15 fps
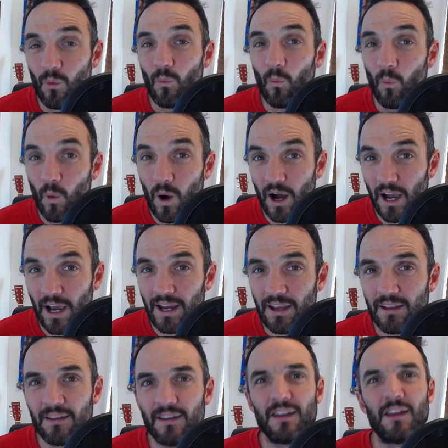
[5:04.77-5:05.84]
Why?
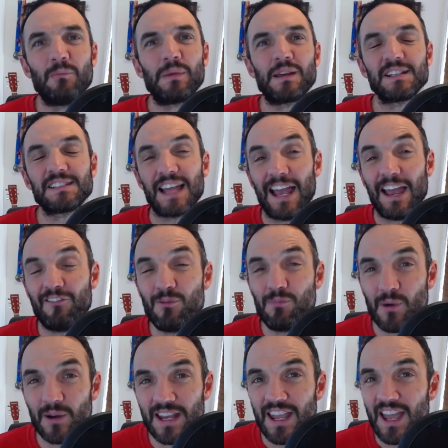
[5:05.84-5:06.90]
Because
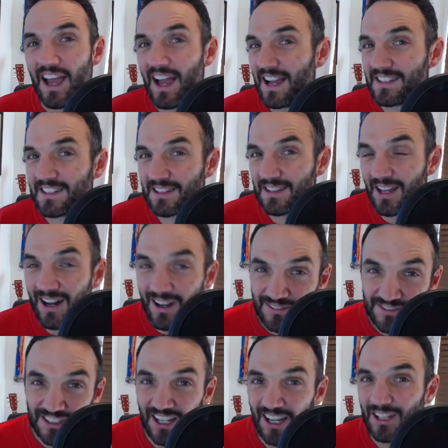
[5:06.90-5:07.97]
everybody has
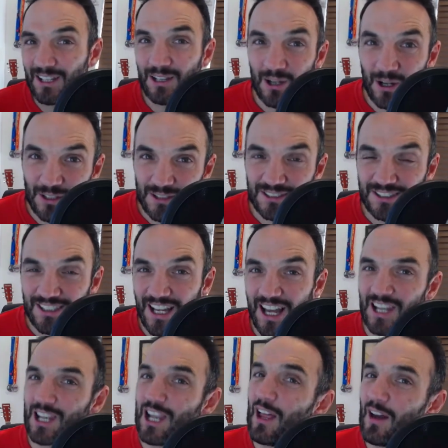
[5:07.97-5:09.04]
loved and lost
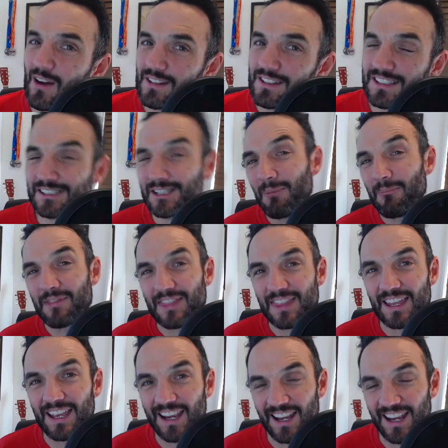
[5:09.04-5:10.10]
and learned
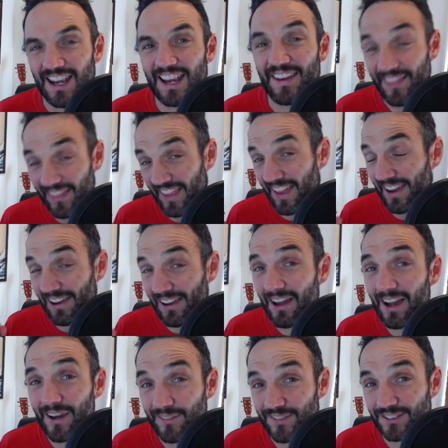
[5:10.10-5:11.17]
something in their
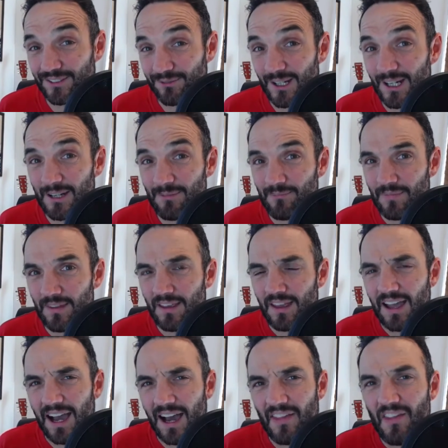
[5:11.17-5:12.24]
lives, right?
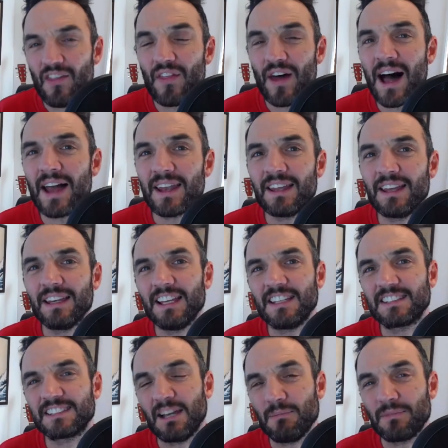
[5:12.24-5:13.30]
And that is
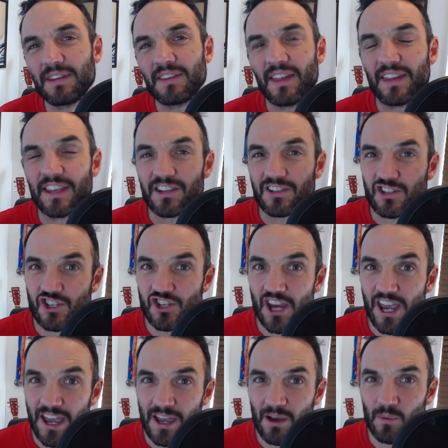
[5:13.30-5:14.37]
something that they could
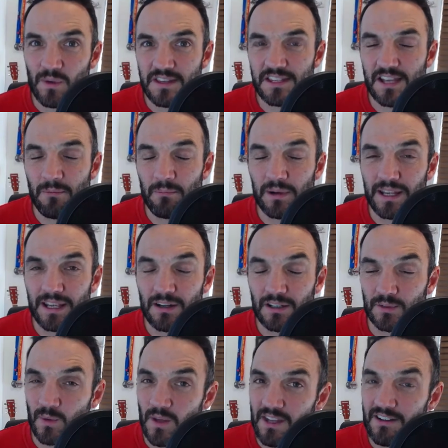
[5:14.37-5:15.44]
share with somebody
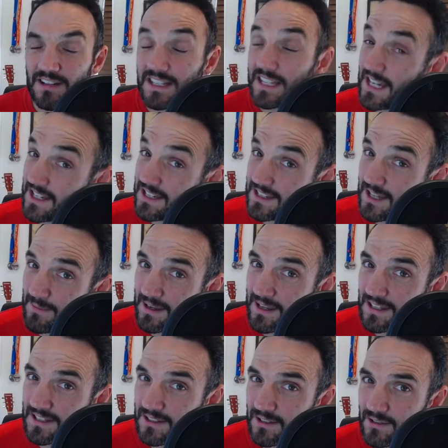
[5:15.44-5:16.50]
else, whether it teaches them a
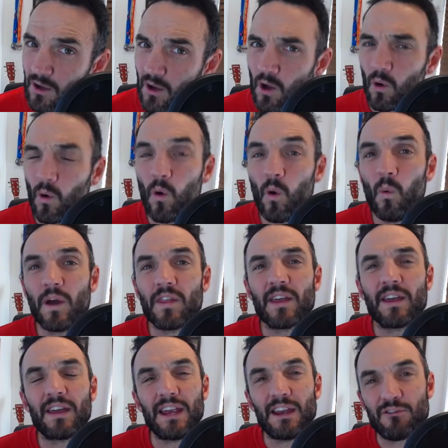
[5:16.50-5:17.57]
lesson or
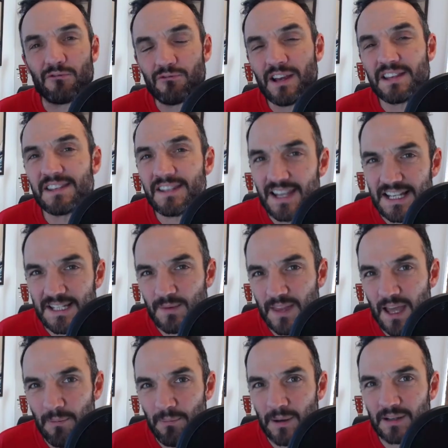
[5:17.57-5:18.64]
whether it resonates with
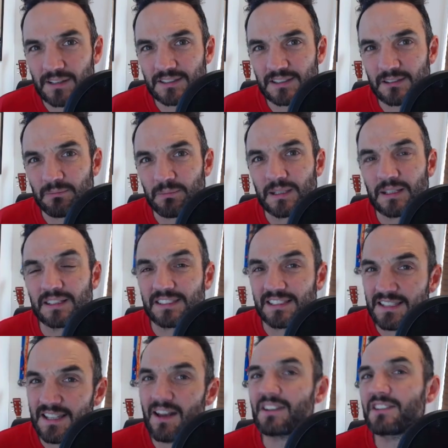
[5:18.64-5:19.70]
that person because it
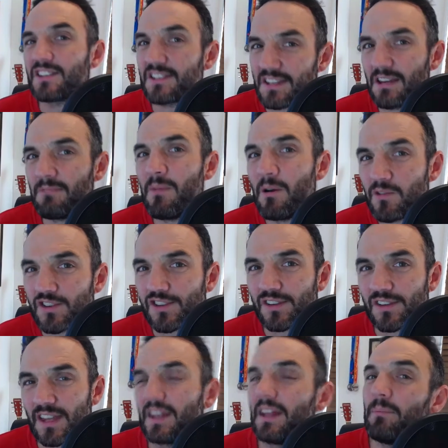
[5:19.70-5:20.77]
touches an
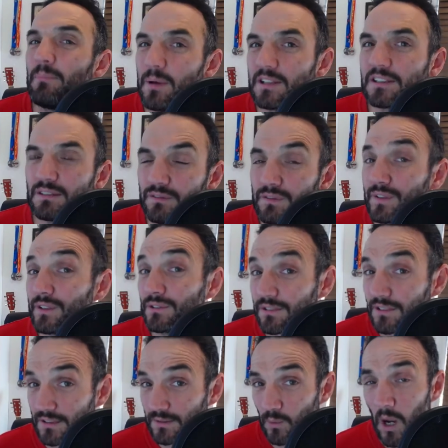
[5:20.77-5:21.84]
emotion that that person feels
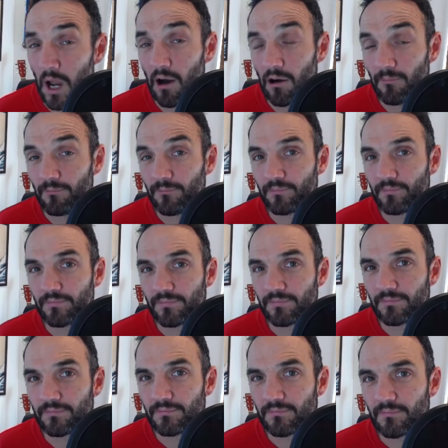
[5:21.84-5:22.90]
as well.
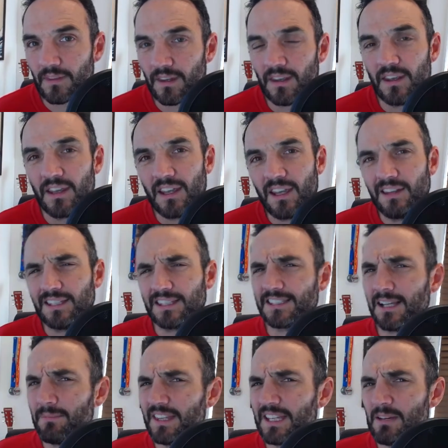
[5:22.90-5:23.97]
There's
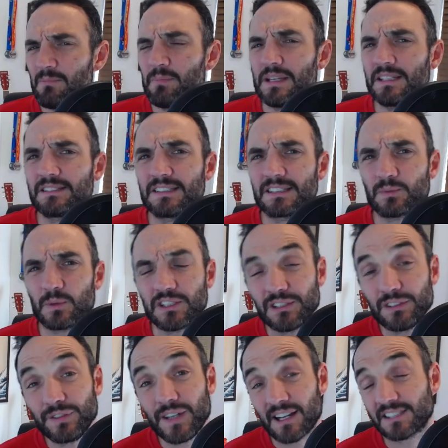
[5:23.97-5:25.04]
something in business which
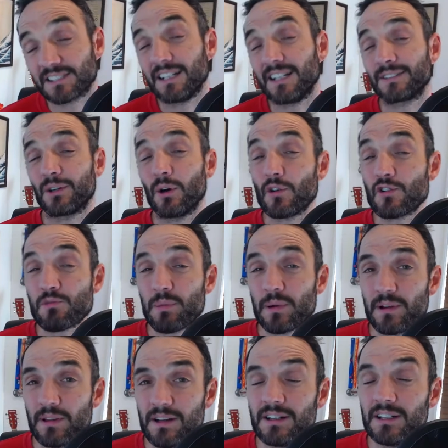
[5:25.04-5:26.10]
affects us
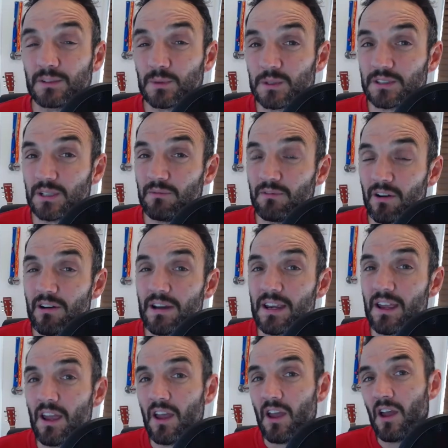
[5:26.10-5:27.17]
entrepreneurs, which I'm very
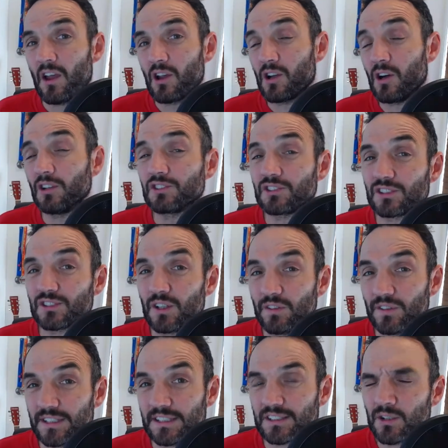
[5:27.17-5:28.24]
conscious of,
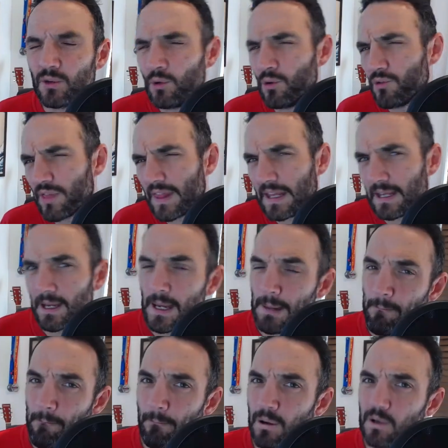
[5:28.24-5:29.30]
and it's called the
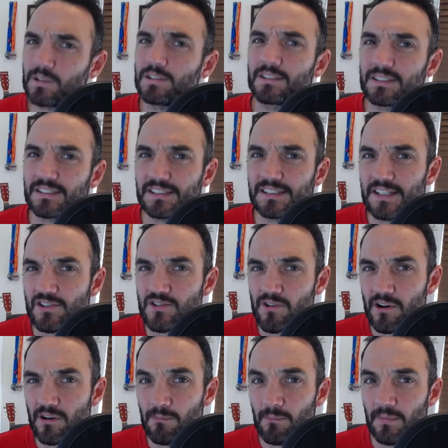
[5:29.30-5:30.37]
imposter
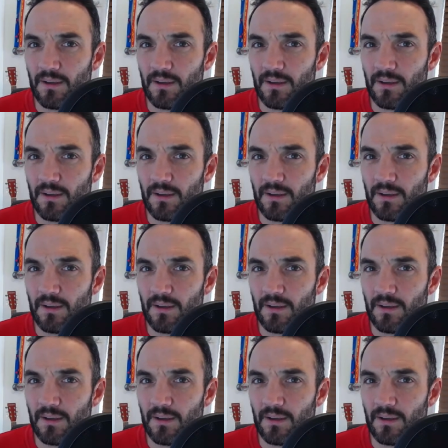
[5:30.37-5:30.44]
syndrome.